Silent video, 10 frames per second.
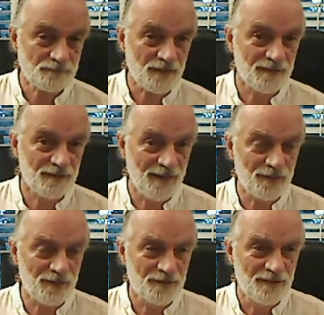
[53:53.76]

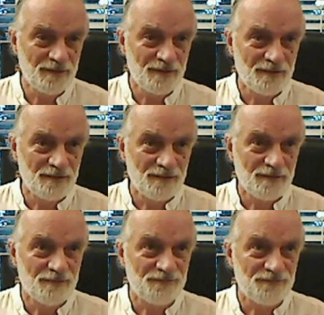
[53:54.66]
now
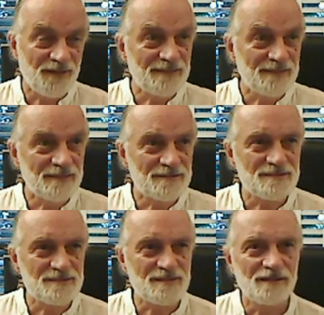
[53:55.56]
find that
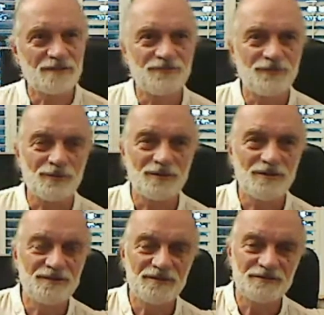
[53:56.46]
desire
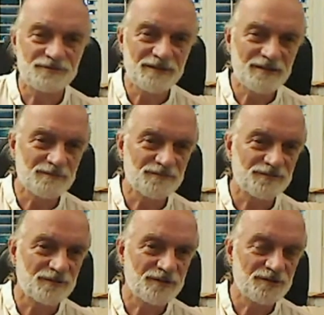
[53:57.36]
for your freedom,
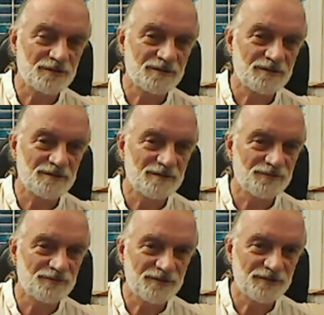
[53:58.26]
for your
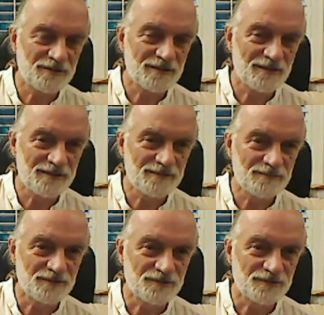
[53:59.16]

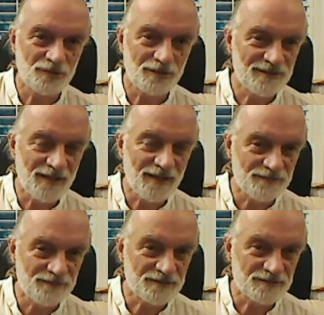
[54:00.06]
enlightenment. You already have it.